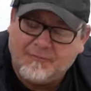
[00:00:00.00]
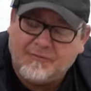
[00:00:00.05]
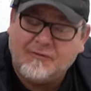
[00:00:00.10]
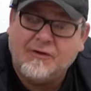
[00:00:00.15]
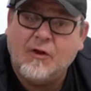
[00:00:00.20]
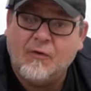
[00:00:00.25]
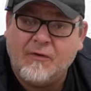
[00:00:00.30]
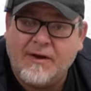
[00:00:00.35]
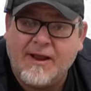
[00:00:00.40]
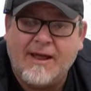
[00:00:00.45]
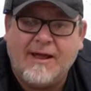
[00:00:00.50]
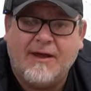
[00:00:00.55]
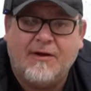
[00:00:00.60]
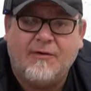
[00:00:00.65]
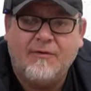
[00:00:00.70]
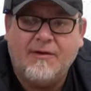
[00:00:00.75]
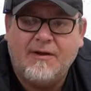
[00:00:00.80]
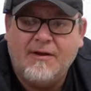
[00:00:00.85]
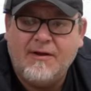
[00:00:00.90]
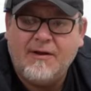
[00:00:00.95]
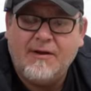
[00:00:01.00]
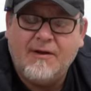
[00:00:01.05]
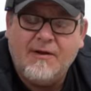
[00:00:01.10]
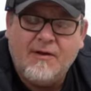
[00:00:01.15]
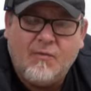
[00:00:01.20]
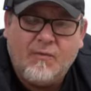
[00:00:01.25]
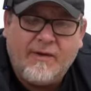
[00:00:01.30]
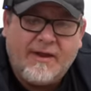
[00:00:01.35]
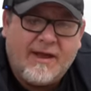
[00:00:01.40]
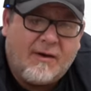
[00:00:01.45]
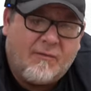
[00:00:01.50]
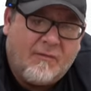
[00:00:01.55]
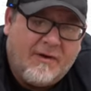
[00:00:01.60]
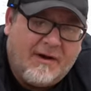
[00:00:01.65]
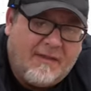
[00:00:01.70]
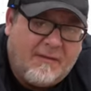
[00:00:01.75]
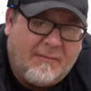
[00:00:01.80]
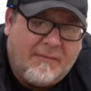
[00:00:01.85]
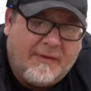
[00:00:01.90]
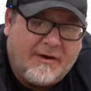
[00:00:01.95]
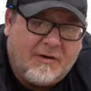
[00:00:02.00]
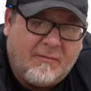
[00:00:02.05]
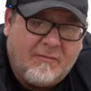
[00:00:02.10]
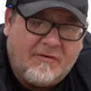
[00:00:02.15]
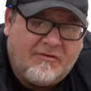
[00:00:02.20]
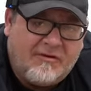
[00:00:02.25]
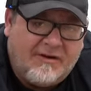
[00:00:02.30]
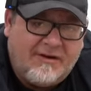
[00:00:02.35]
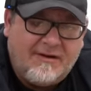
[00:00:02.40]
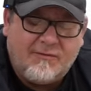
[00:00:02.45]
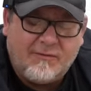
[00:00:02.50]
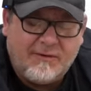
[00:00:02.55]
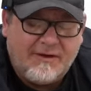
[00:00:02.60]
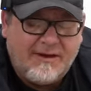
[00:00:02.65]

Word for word: slow down, we got rid of the bigger machine because we